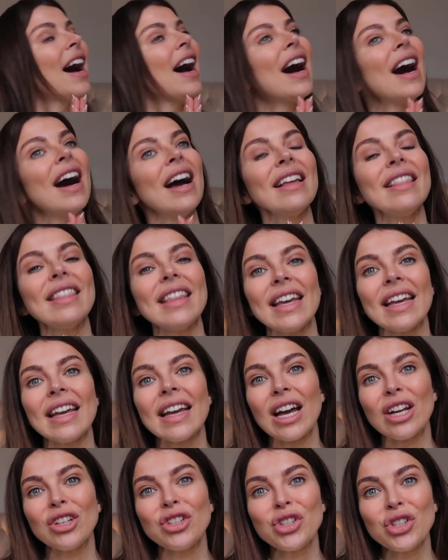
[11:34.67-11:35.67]
I think
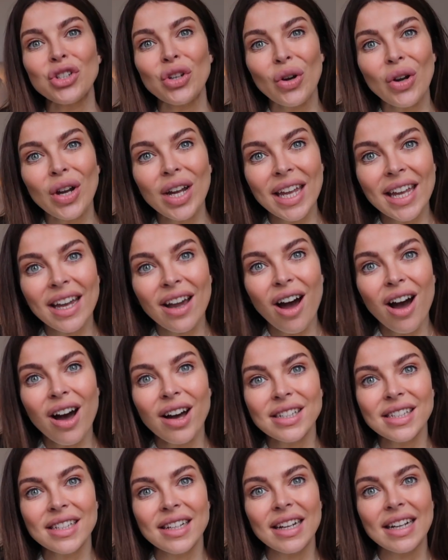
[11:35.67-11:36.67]
a chunky
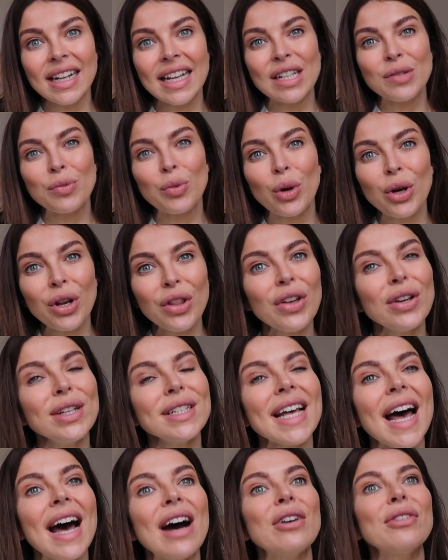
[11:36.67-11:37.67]
cardigan is one of
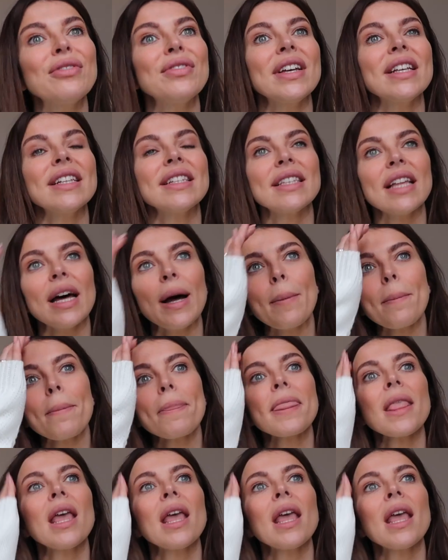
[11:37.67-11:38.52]
those outfits that